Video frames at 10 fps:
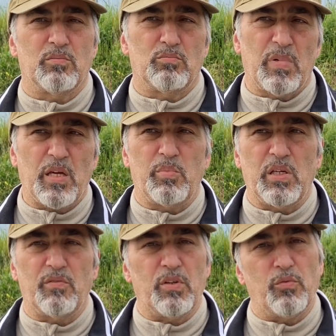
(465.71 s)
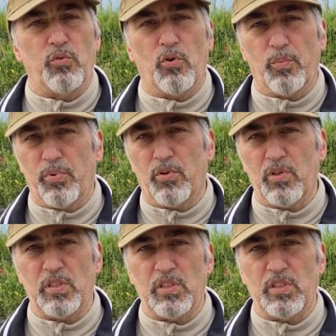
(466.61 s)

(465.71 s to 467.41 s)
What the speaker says: Maybe even 4 per in